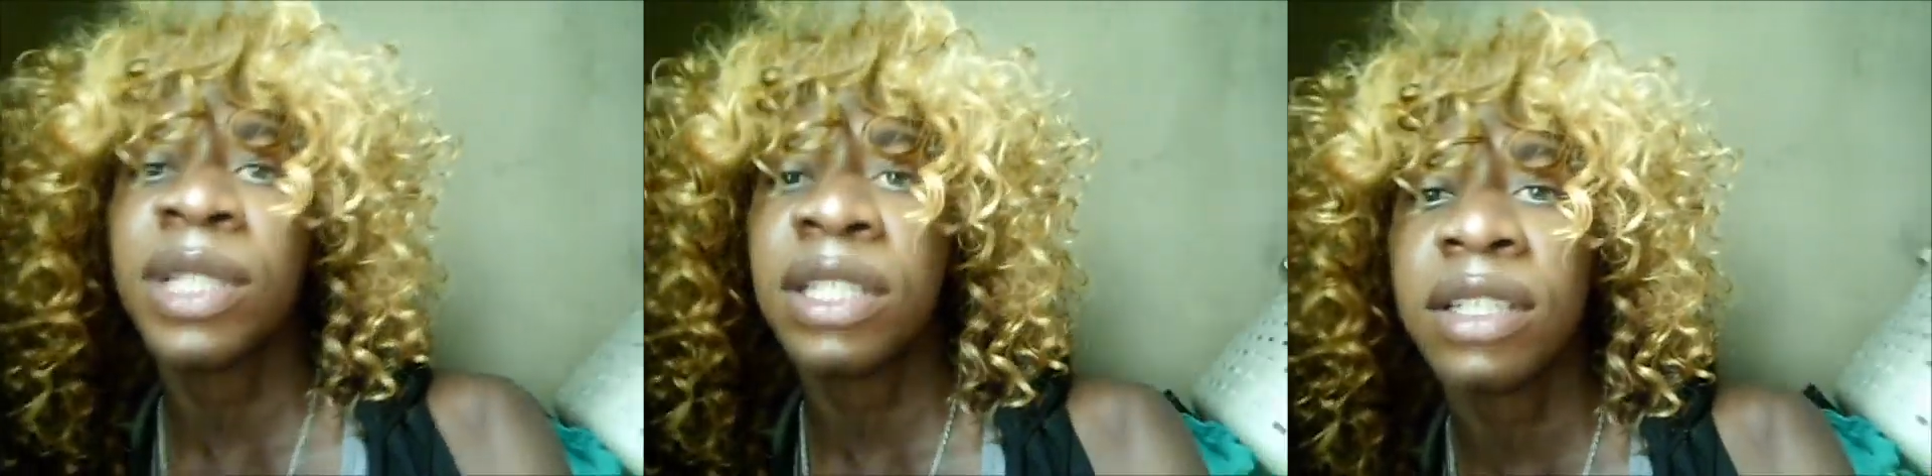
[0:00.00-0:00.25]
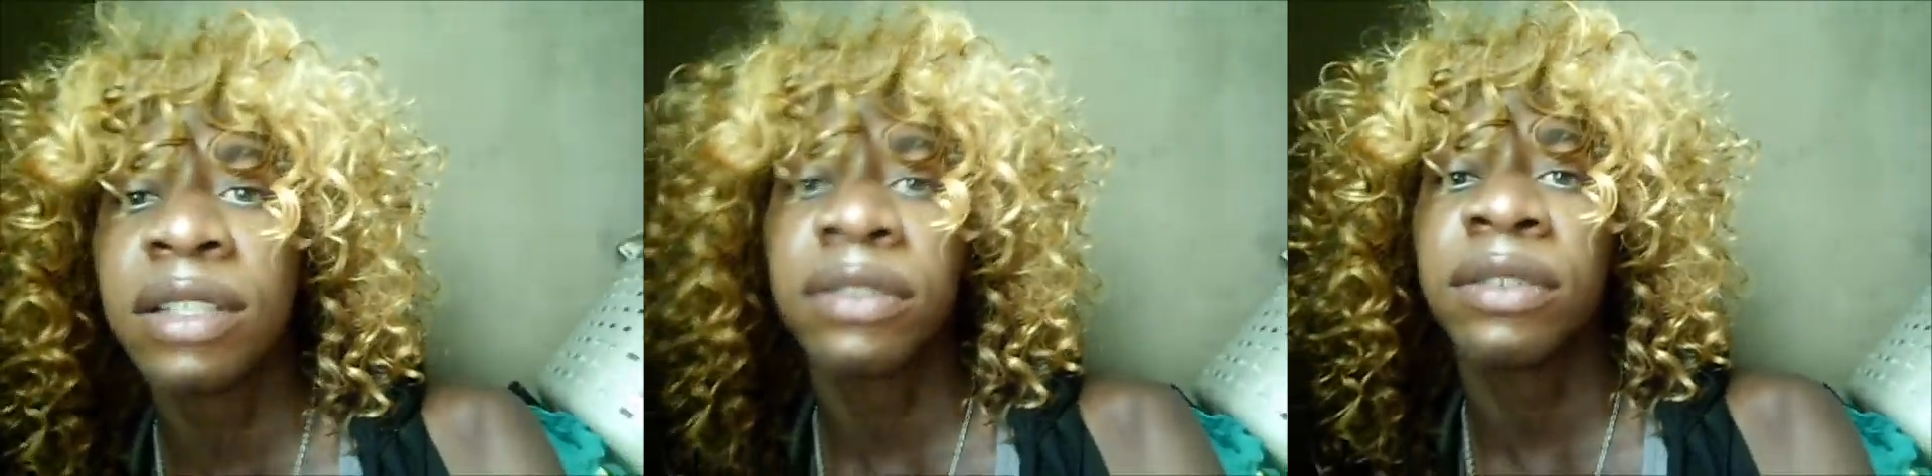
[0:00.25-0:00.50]

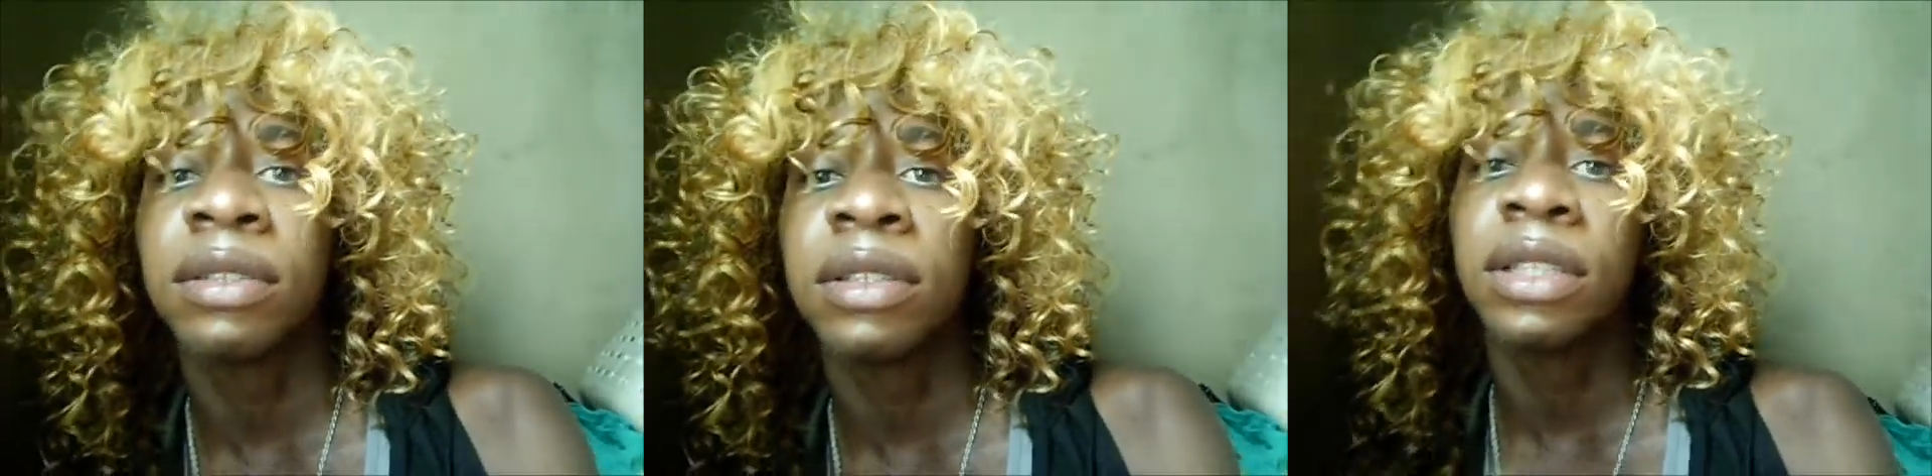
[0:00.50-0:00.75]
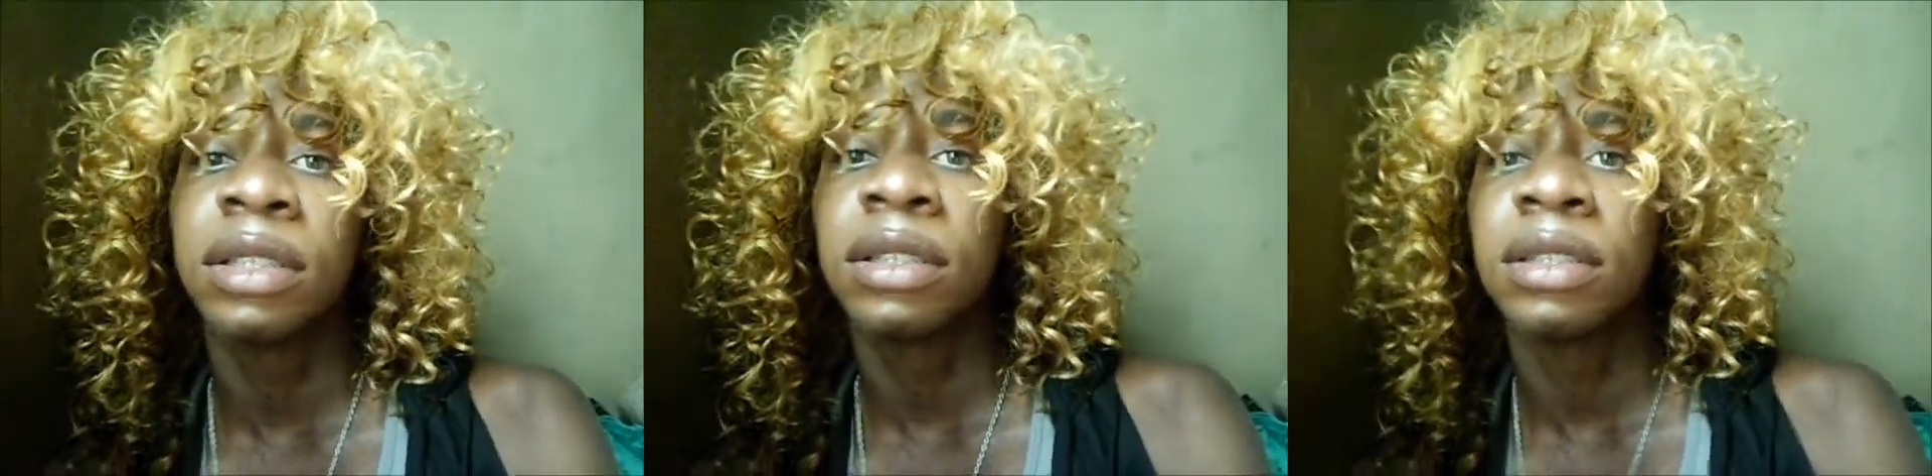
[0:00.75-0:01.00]

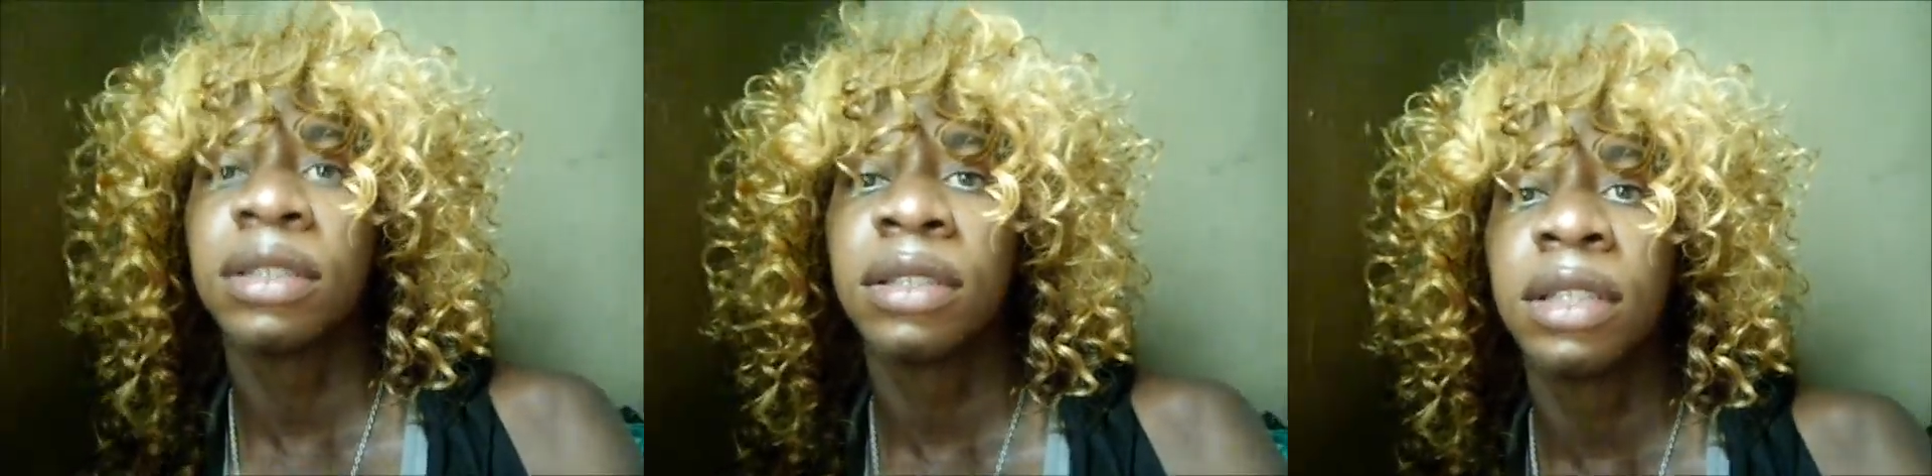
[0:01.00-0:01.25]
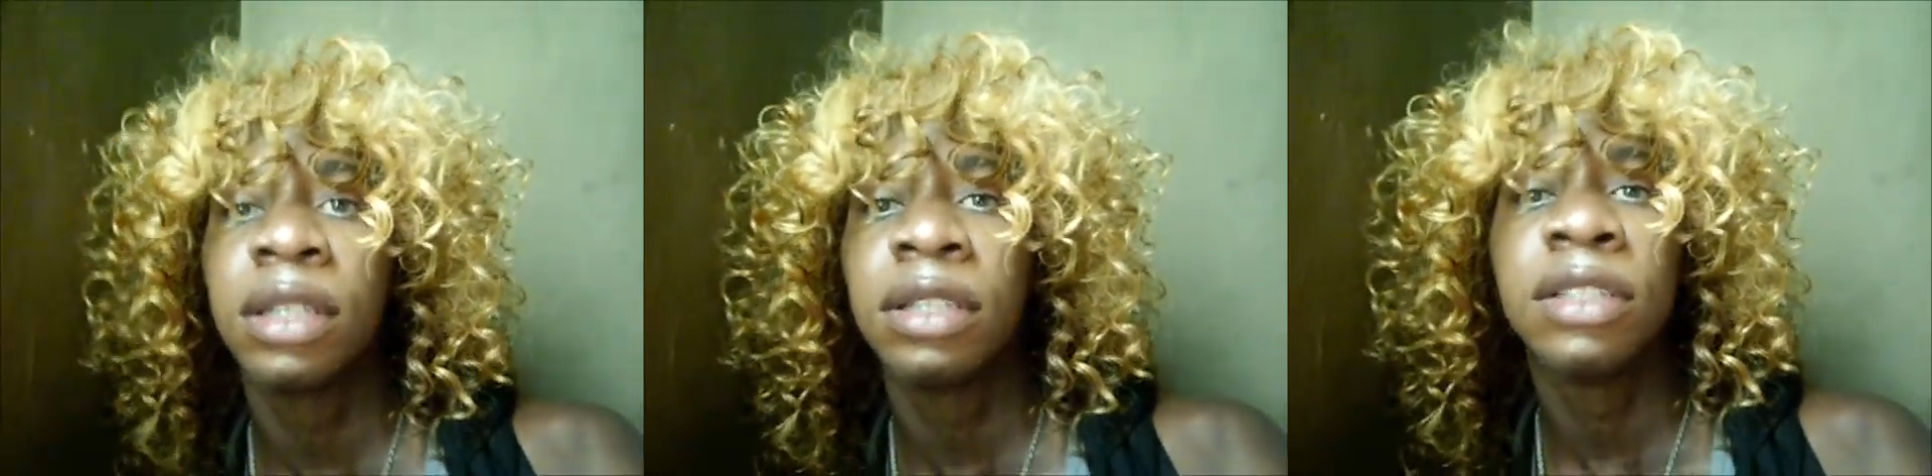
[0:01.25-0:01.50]
different.
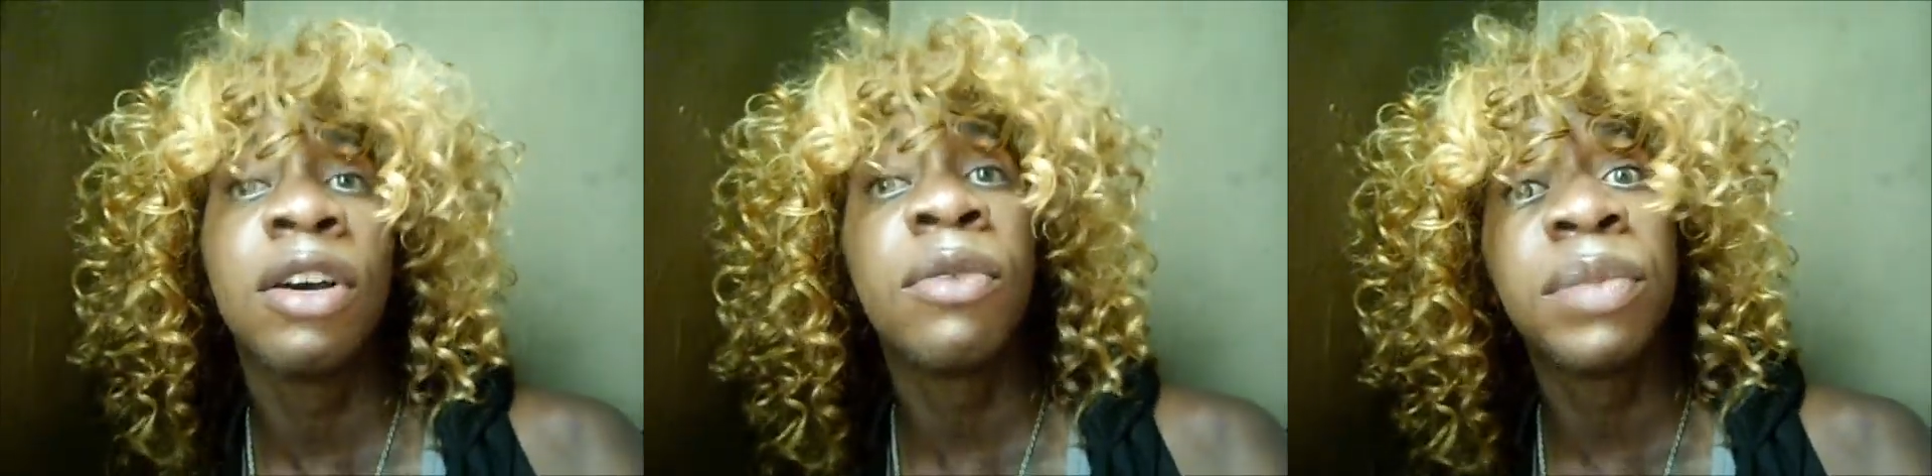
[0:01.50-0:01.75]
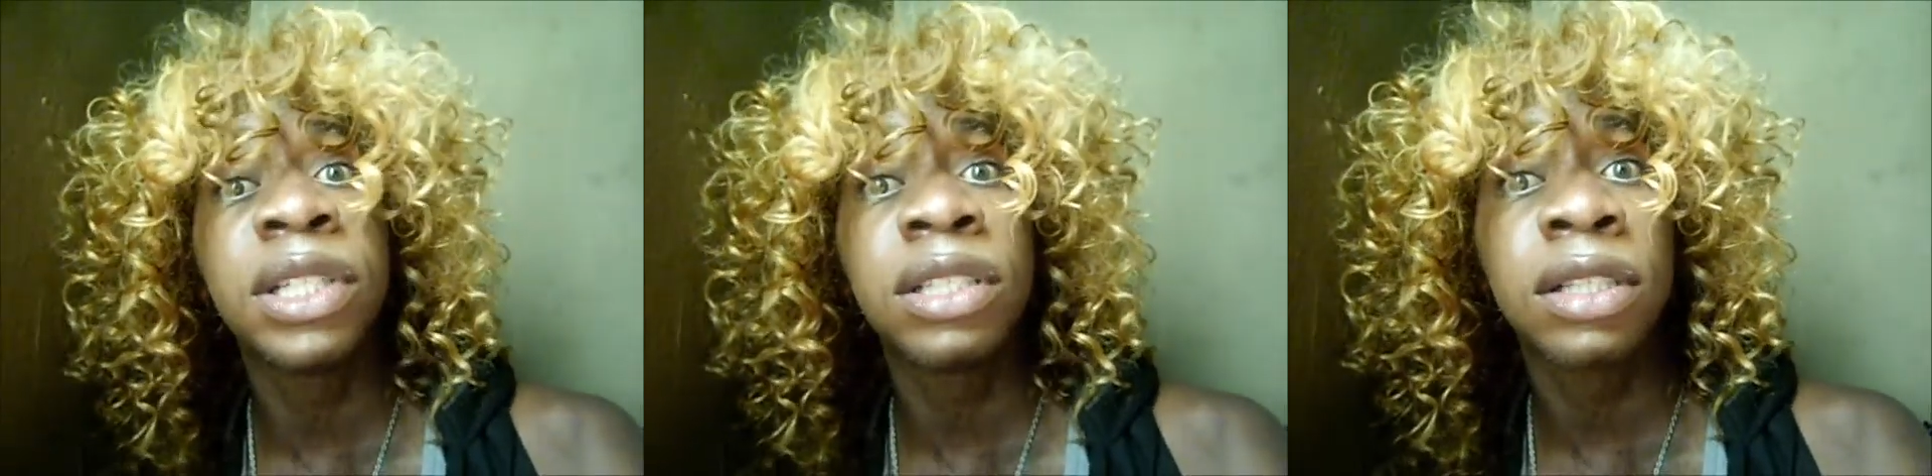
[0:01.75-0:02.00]
Don't
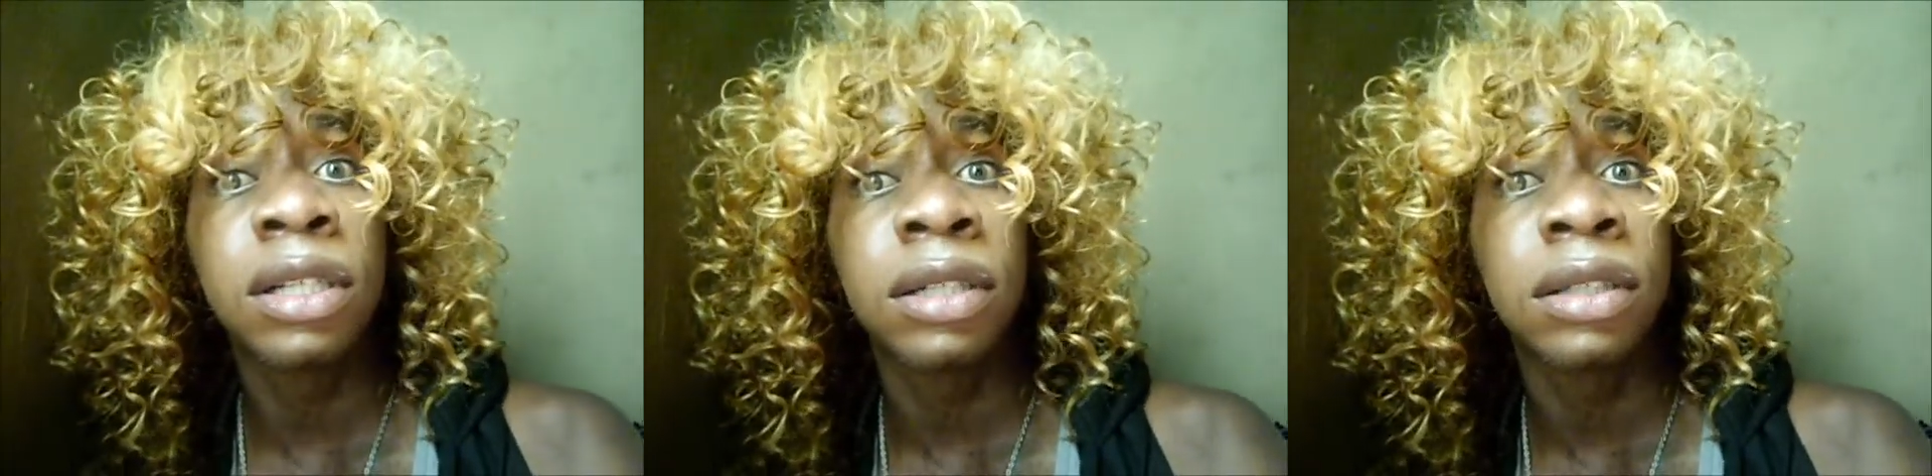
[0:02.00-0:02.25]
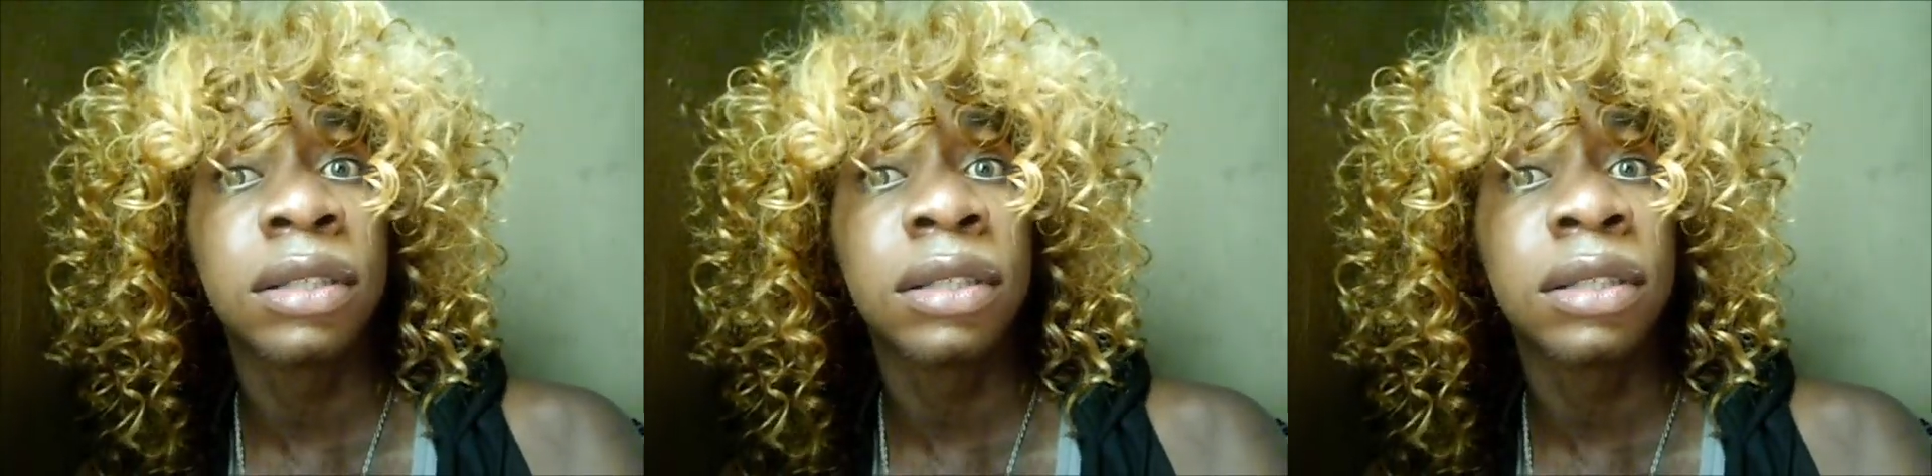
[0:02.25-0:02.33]
be sorry.